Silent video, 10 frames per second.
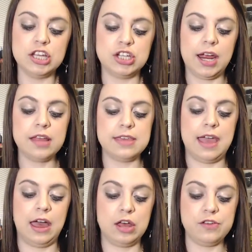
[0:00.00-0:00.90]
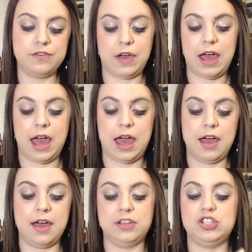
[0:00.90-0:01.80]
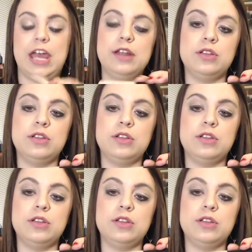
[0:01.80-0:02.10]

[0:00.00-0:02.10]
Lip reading: check out the e.l.f. Shadow